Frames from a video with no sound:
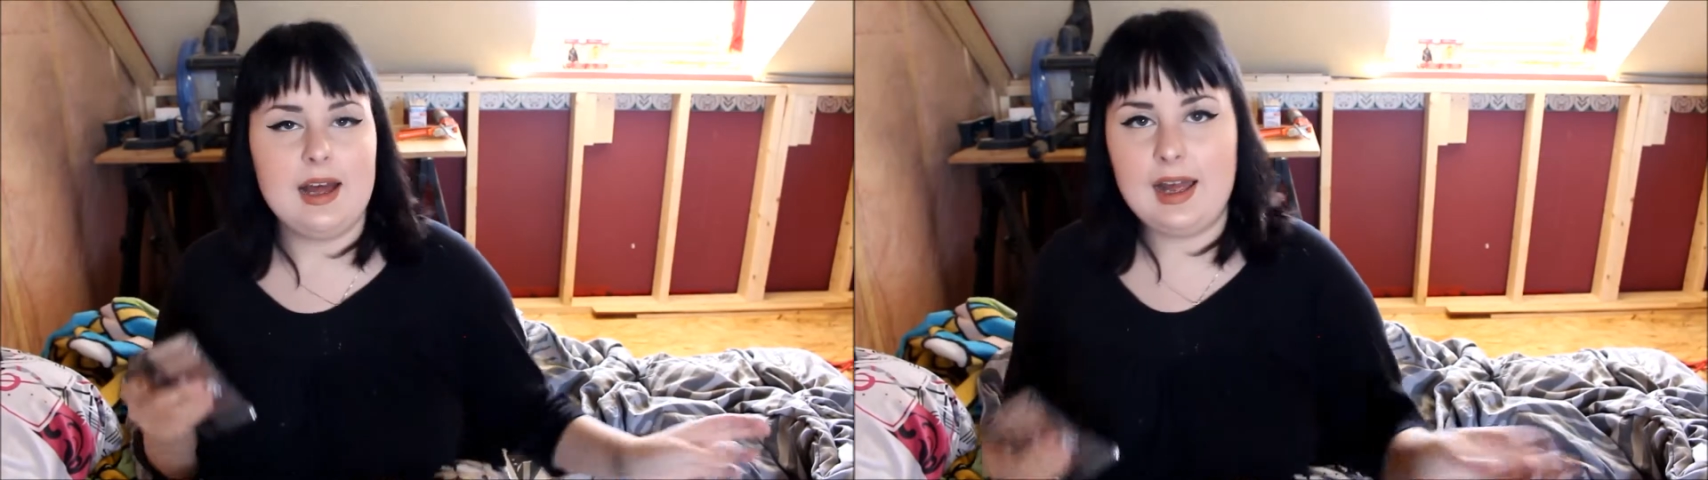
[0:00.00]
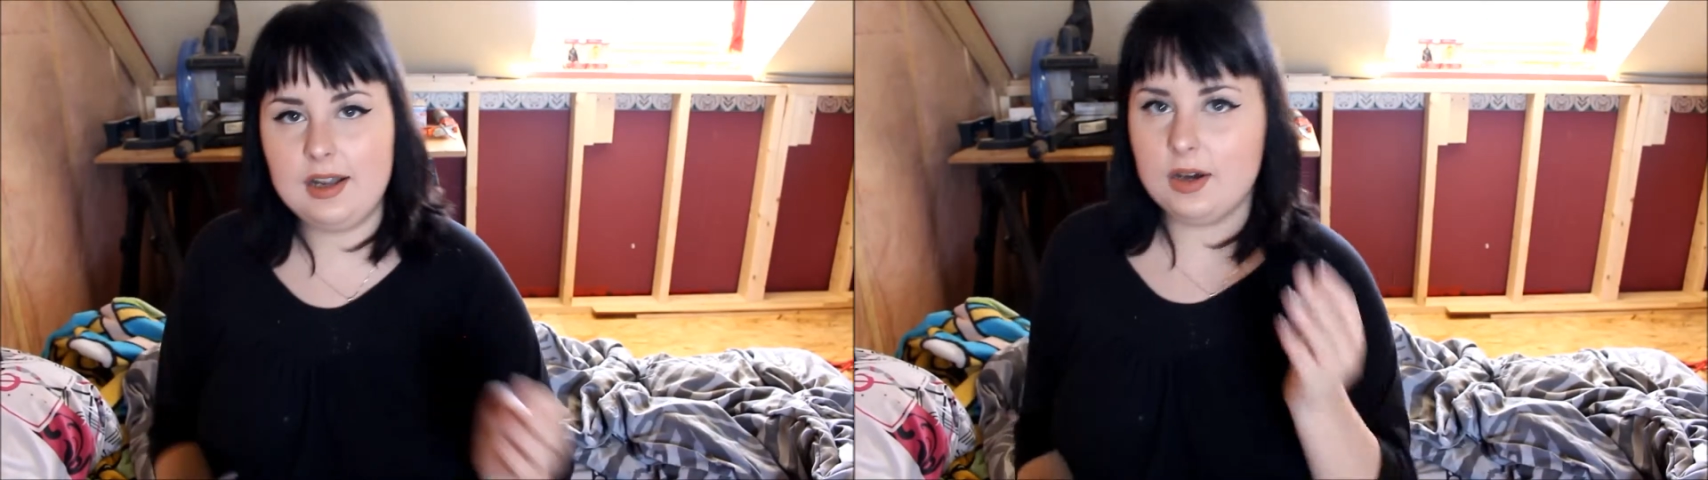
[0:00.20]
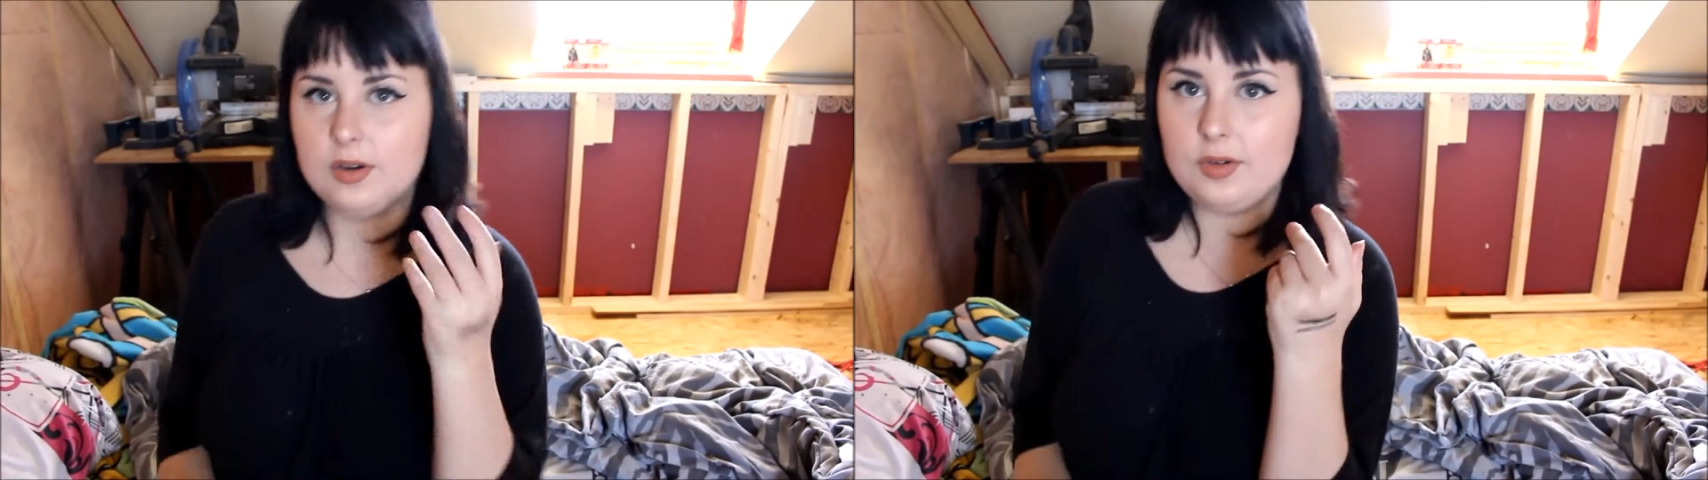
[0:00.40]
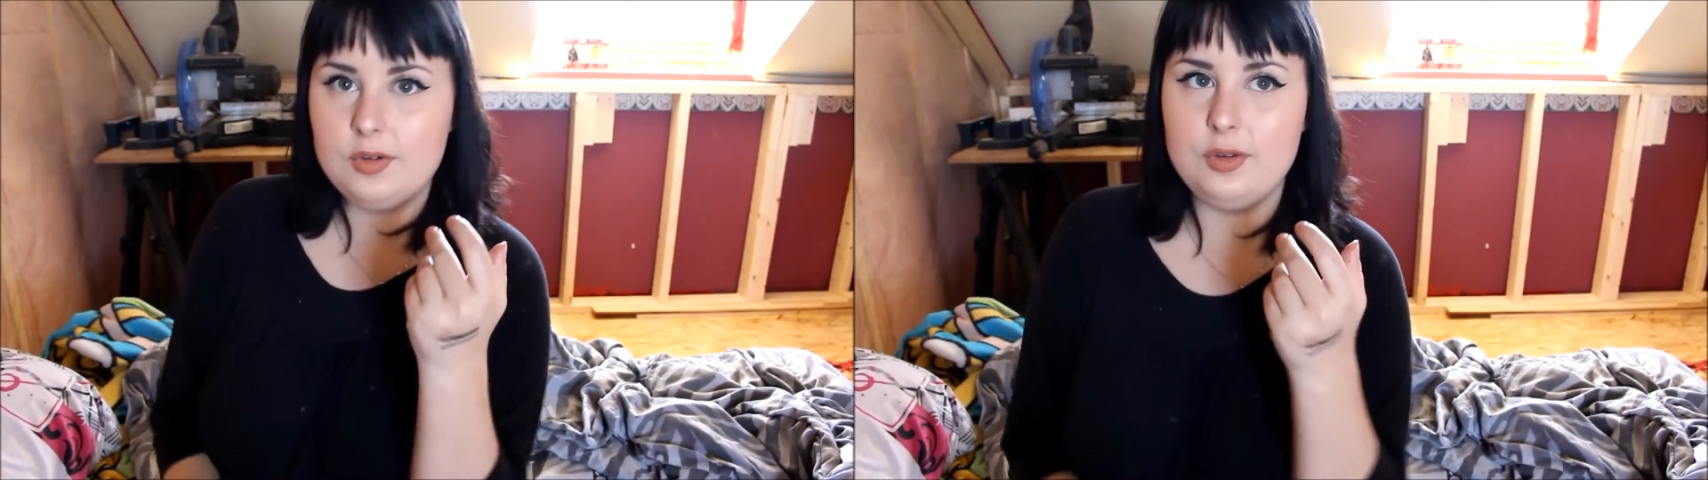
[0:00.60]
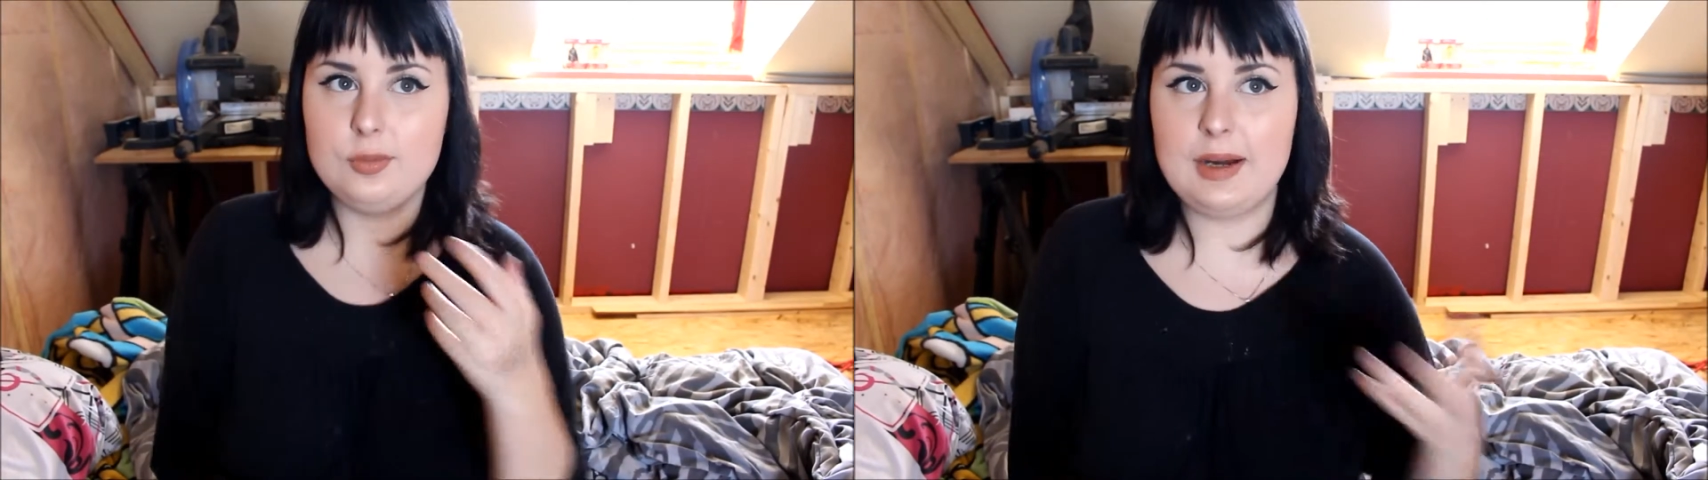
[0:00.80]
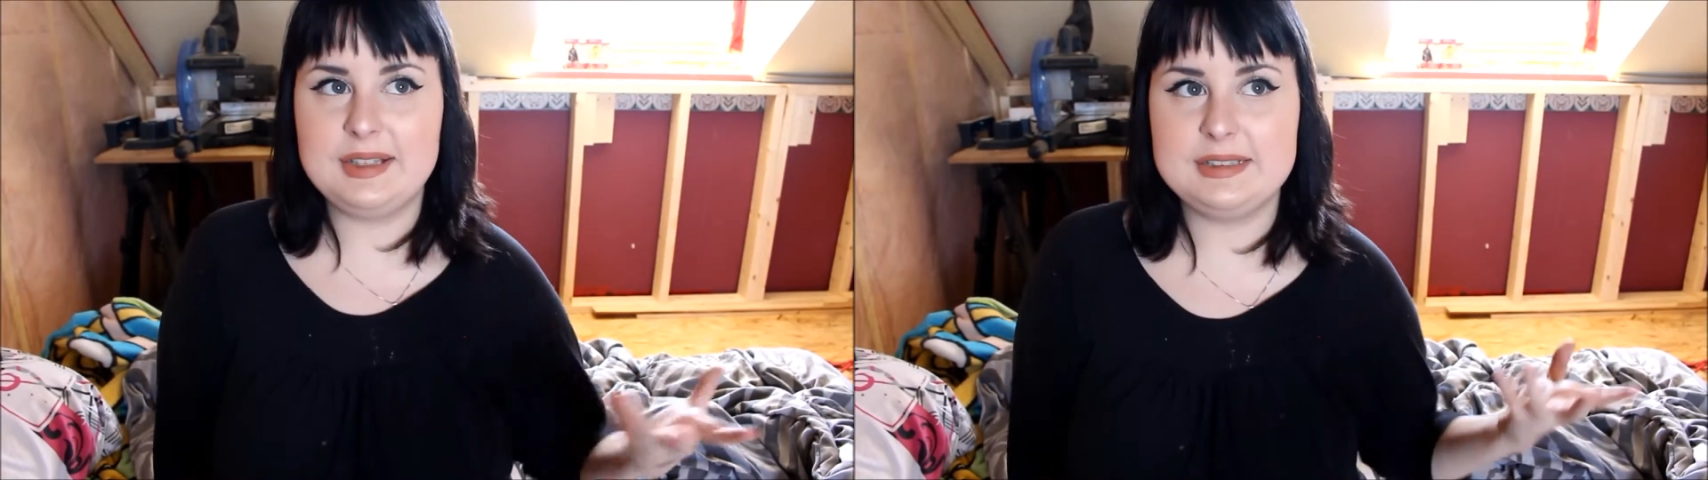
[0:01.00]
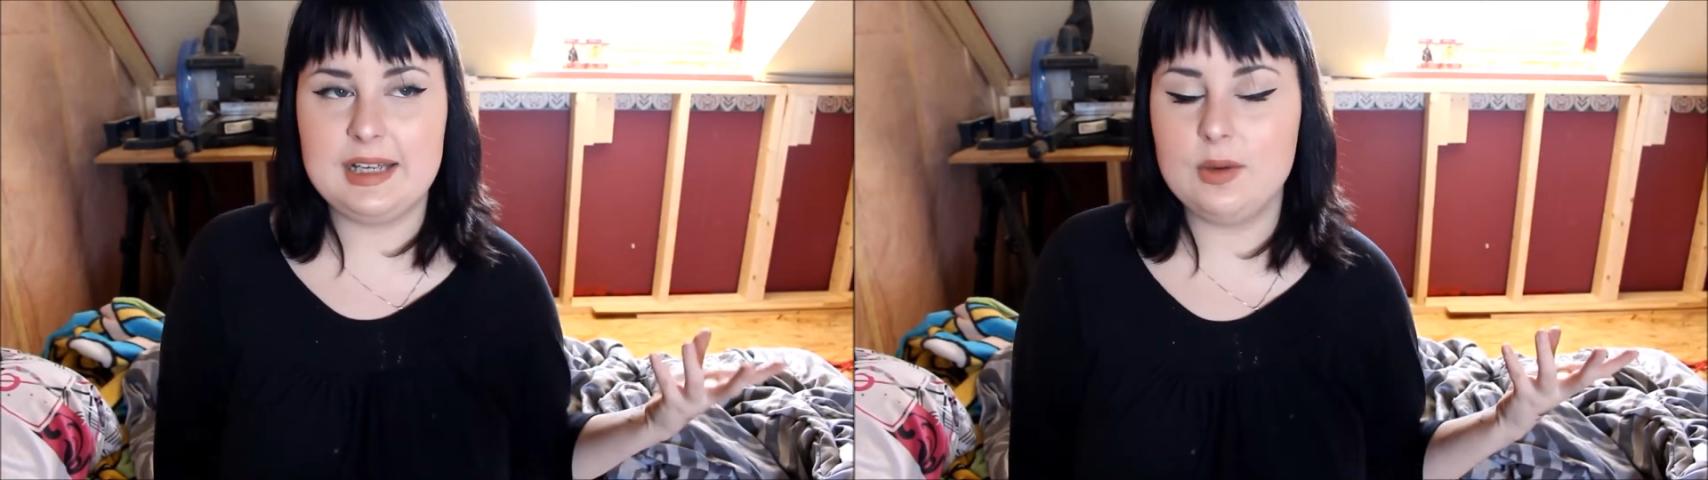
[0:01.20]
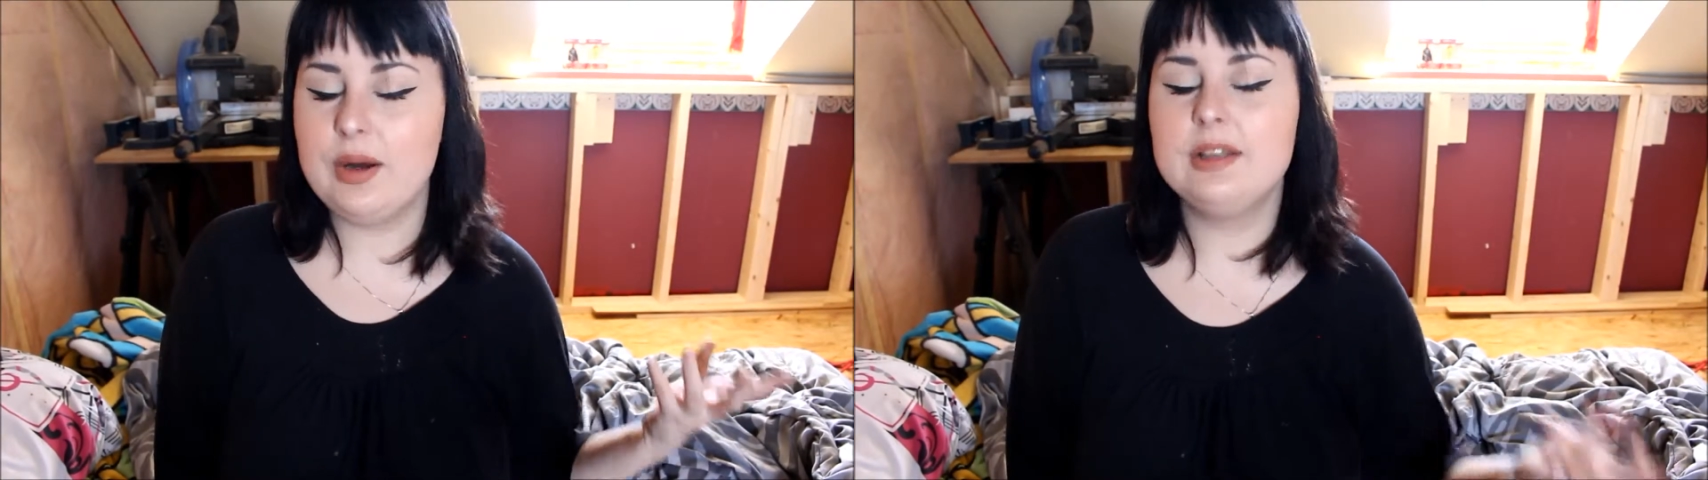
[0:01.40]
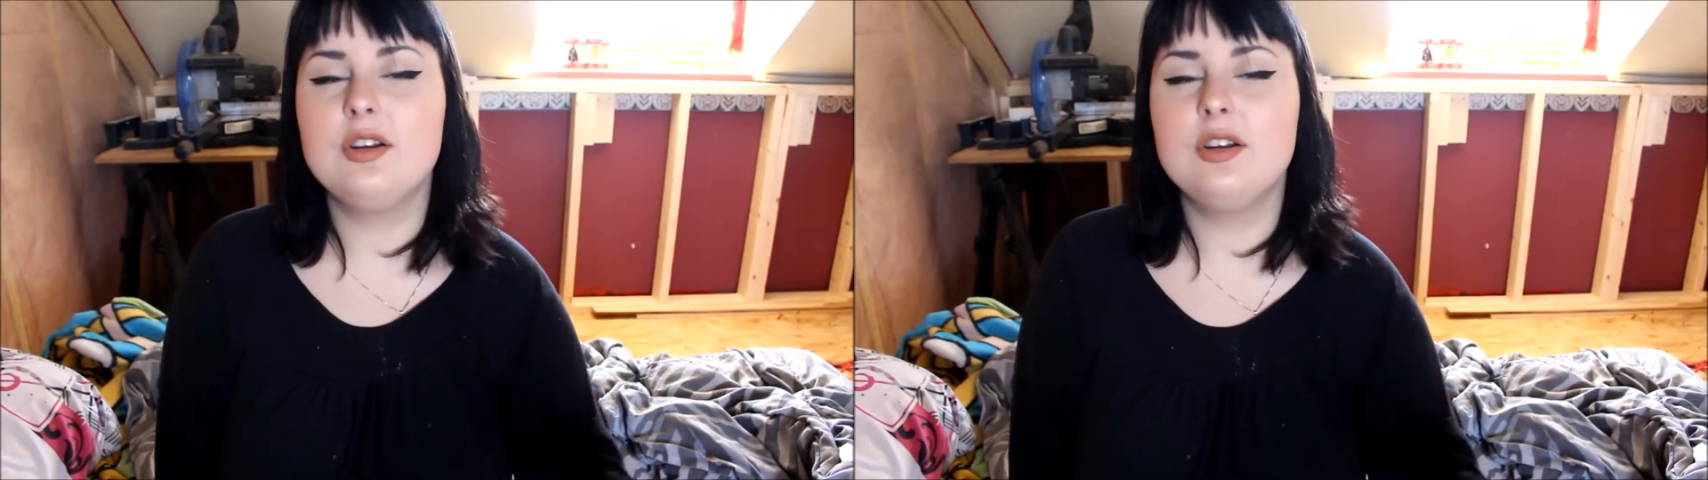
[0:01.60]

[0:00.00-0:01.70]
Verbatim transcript: I know you might say well